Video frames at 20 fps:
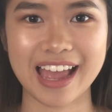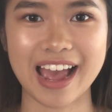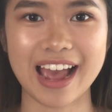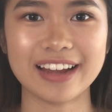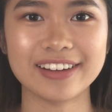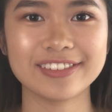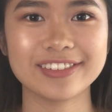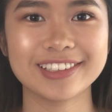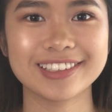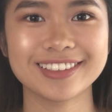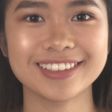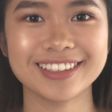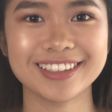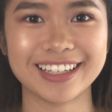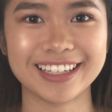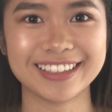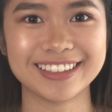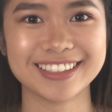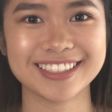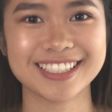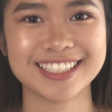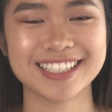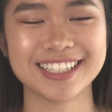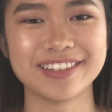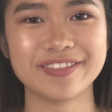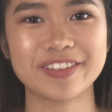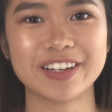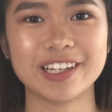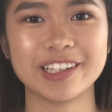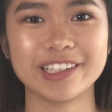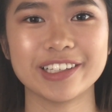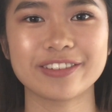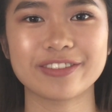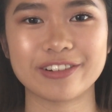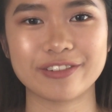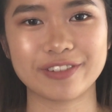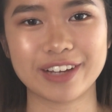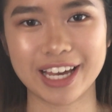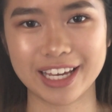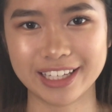I really like this lip color
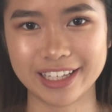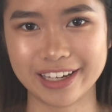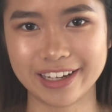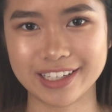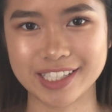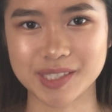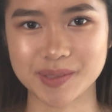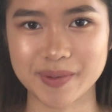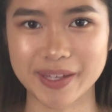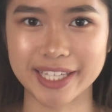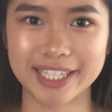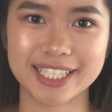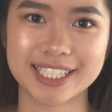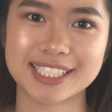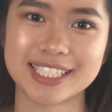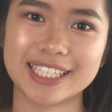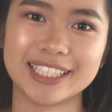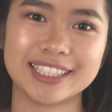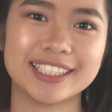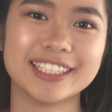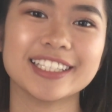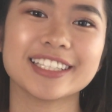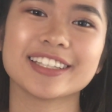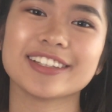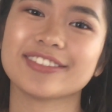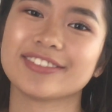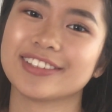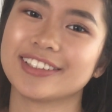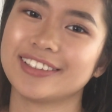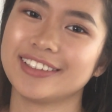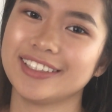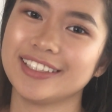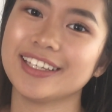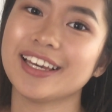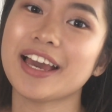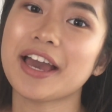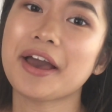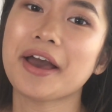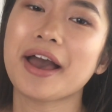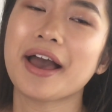from Kylie Cosmetics. I think it really
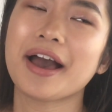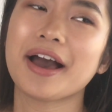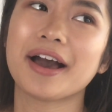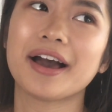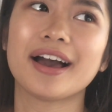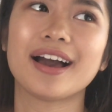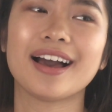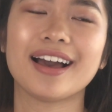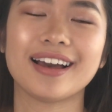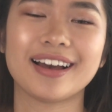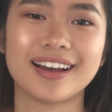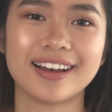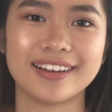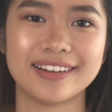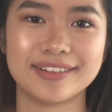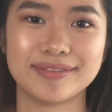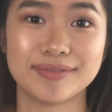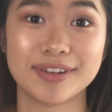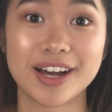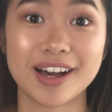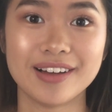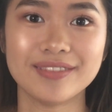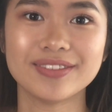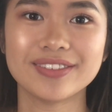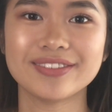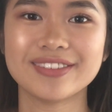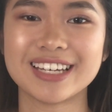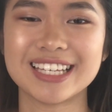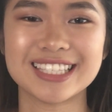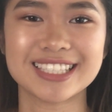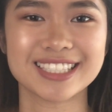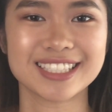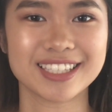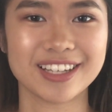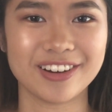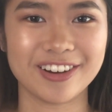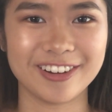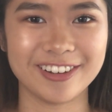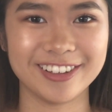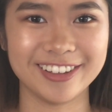complements the
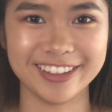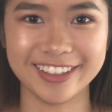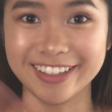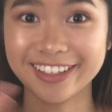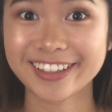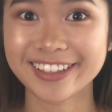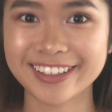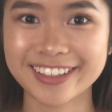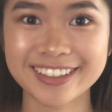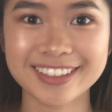whole look.